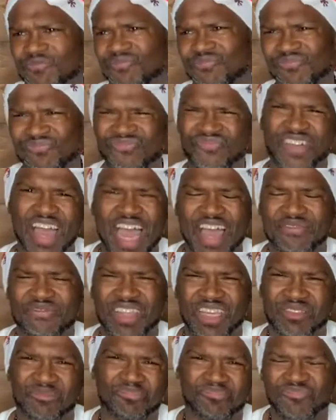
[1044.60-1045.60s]
5
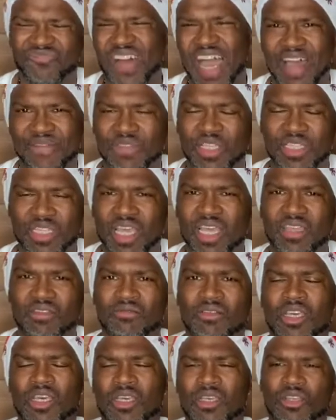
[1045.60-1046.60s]
to 10,
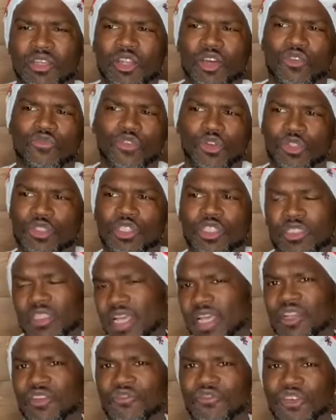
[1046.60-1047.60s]
you know, versus 10 to
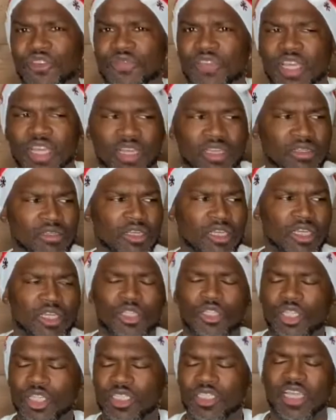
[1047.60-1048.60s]
15,
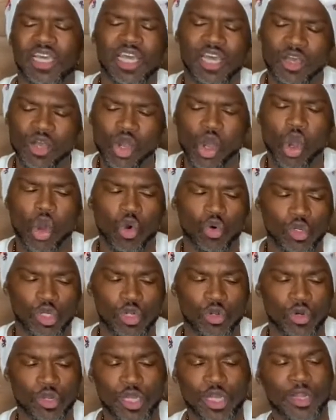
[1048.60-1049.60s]
just to hold it on
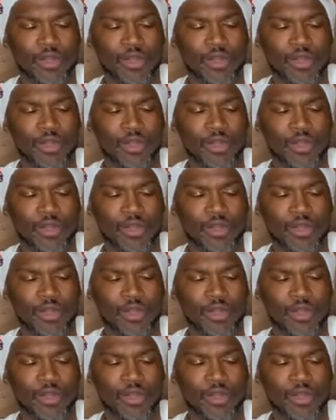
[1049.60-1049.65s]
there.